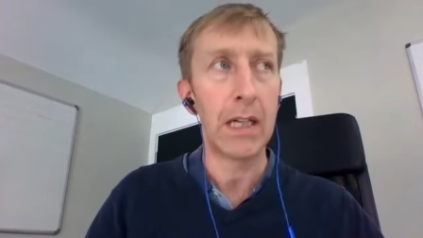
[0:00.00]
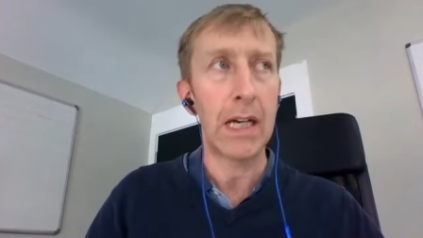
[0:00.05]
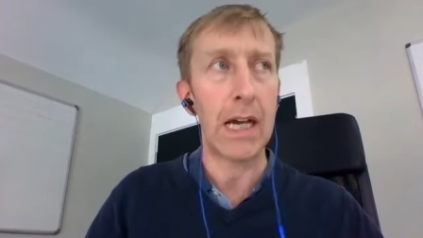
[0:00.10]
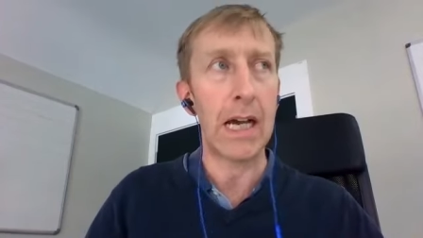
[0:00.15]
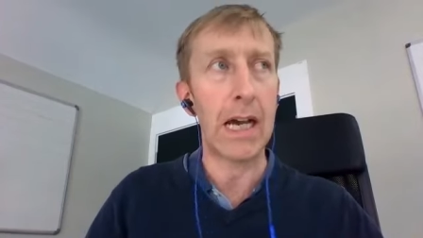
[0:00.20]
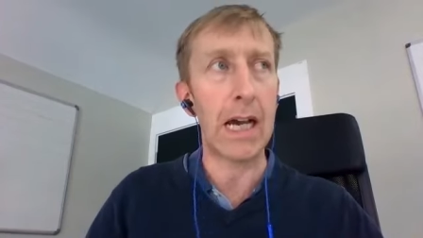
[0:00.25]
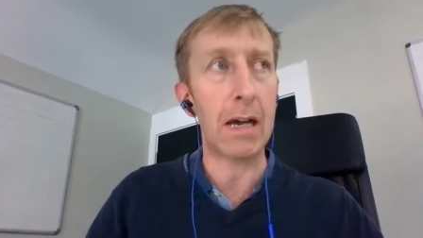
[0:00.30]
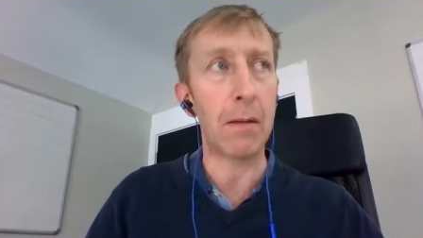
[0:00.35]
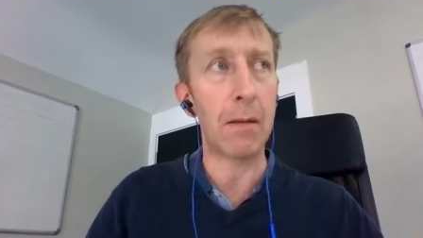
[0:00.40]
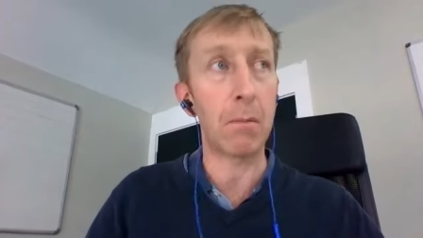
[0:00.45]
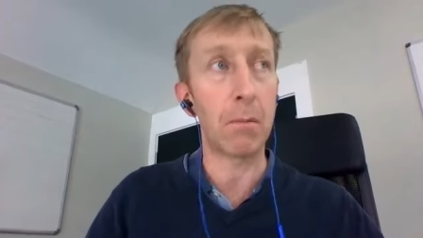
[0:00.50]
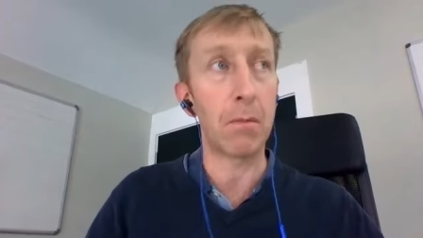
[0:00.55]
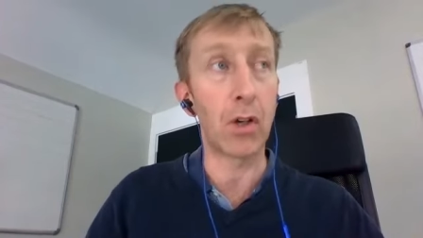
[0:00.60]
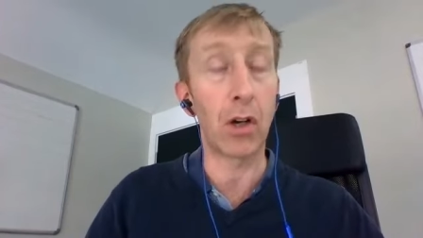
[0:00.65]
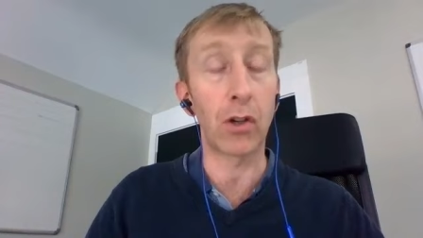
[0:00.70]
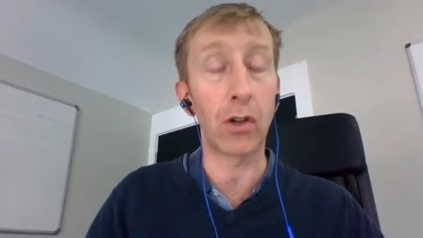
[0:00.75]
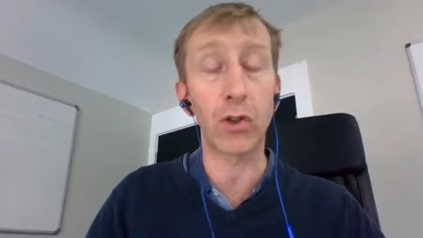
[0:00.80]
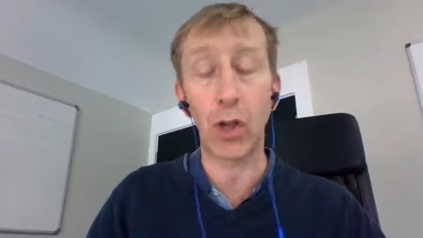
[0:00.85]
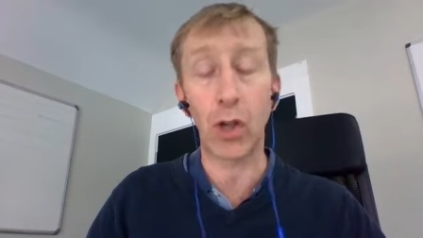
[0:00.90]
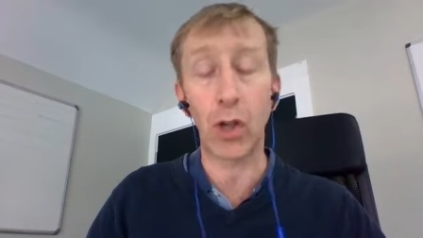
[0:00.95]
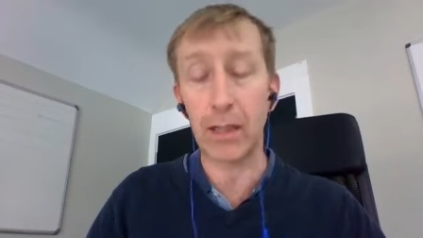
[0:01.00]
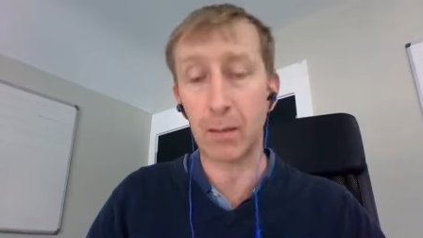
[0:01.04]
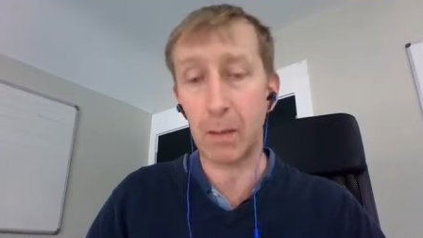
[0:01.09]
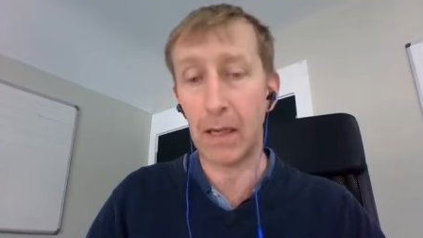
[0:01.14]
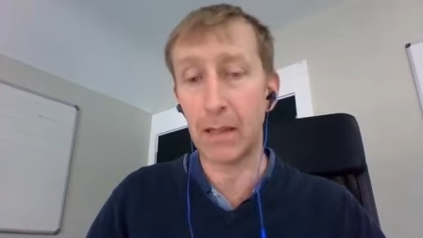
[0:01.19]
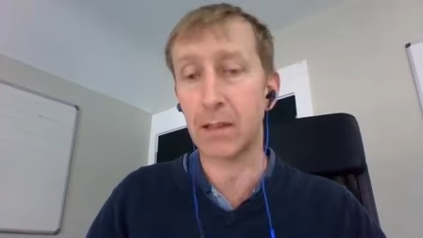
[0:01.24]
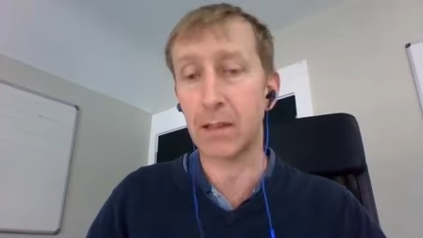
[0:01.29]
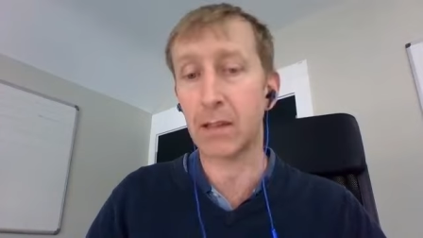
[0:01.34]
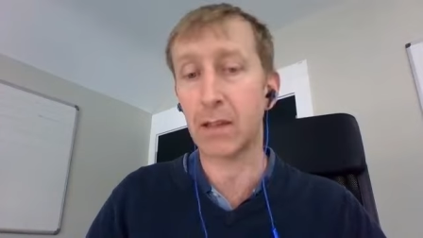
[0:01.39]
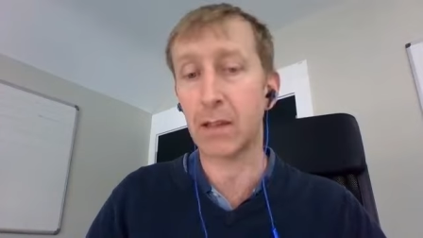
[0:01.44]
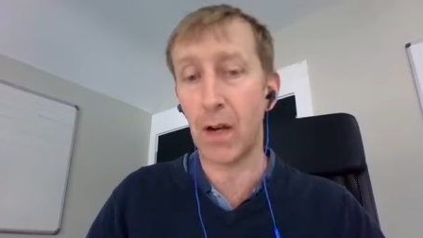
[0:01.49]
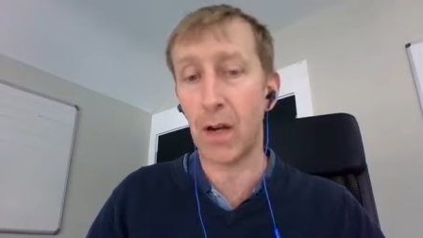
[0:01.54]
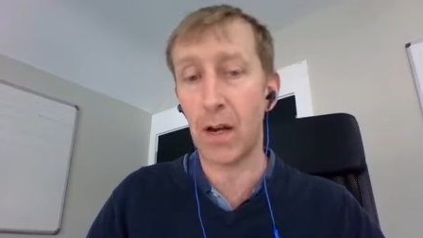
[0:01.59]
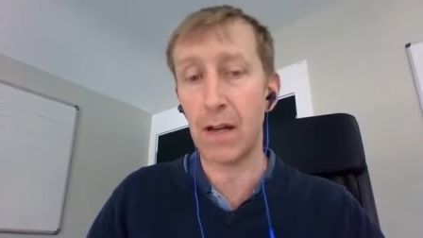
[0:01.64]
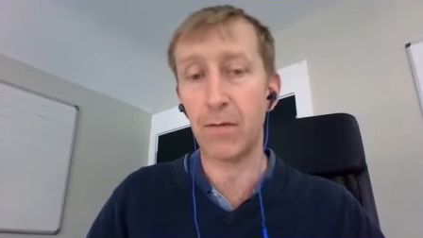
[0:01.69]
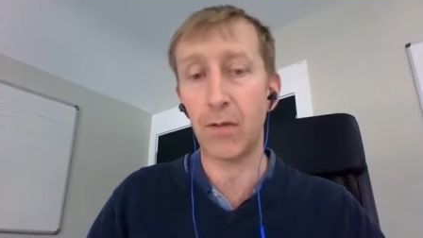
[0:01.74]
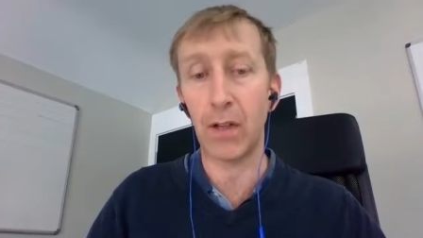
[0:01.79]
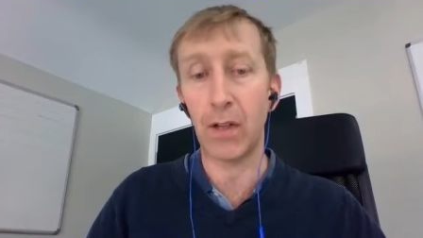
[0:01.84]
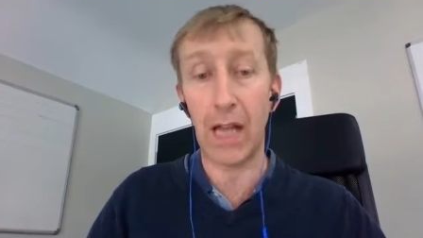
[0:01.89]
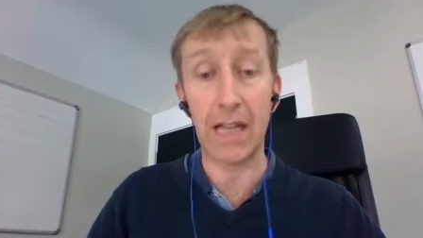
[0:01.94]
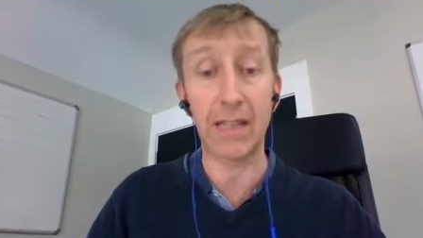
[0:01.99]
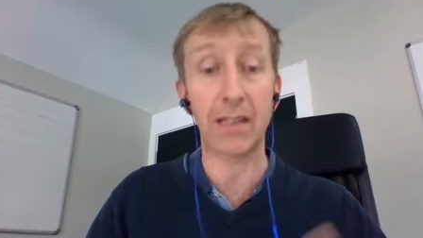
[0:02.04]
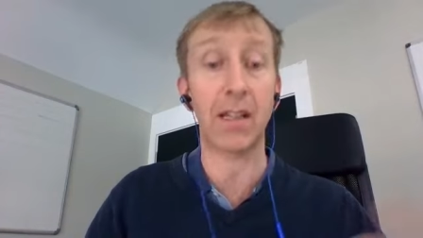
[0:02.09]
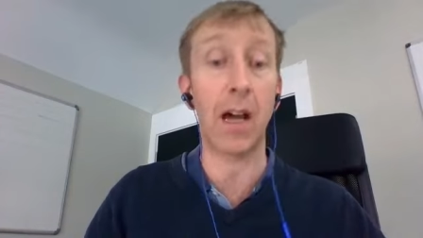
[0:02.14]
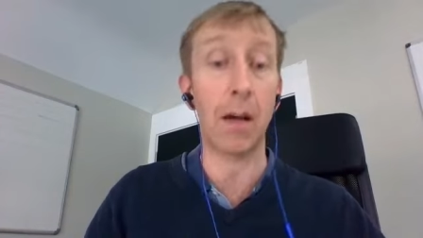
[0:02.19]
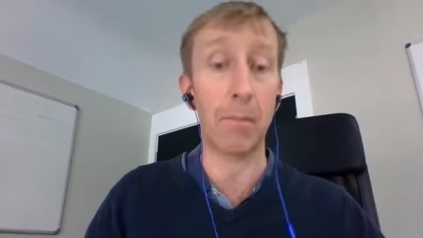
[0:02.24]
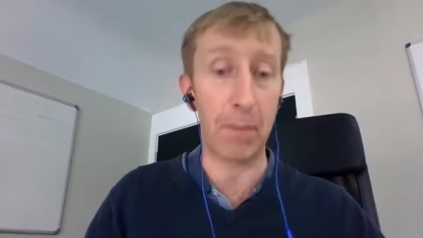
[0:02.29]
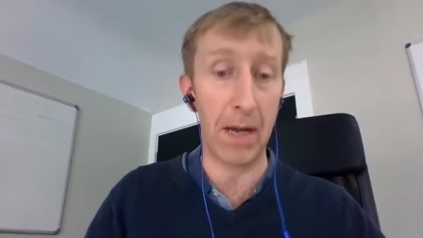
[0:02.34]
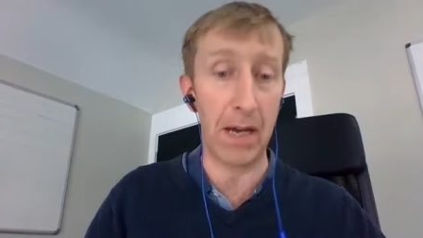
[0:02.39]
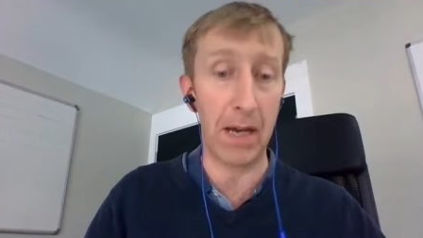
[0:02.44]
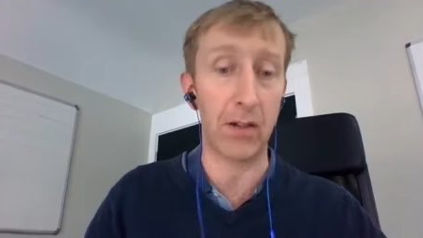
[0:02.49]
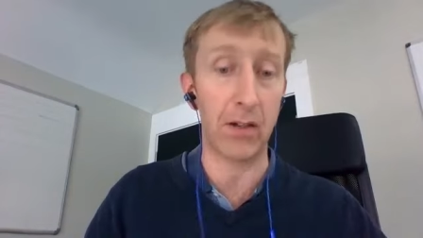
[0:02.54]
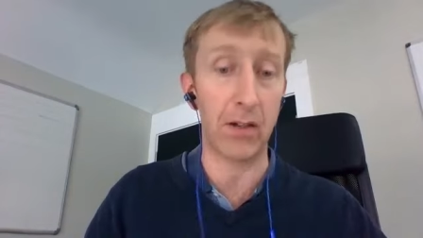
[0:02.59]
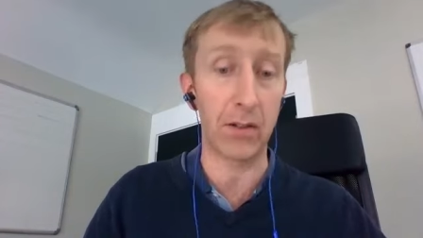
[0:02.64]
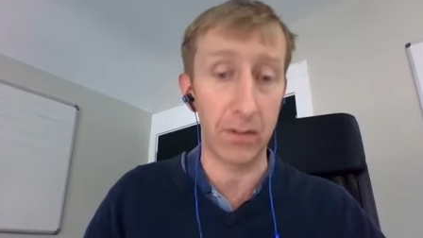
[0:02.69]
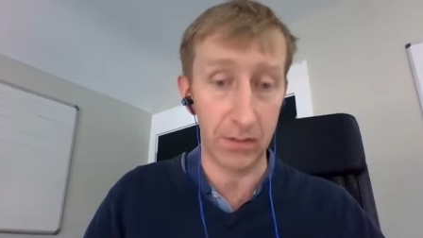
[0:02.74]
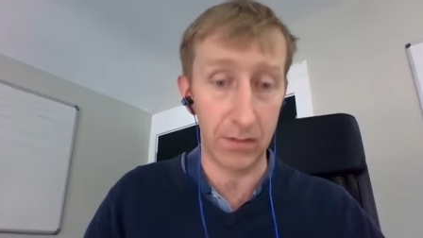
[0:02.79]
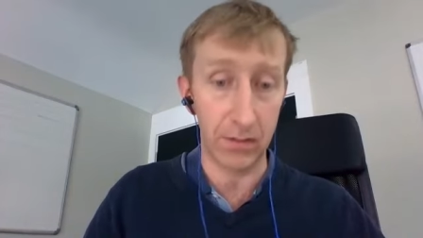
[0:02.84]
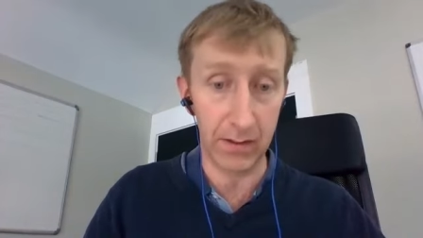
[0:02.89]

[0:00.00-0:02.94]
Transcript: um, lung transplant survival has got better